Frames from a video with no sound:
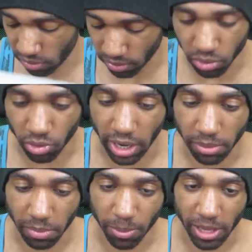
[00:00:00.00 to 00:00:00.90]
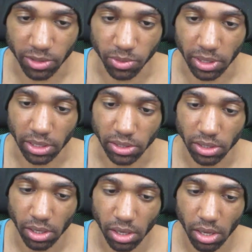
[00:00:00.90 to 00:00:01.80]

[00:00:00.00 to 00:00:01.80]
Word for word: of Loot Crate. Maybe that's what it is.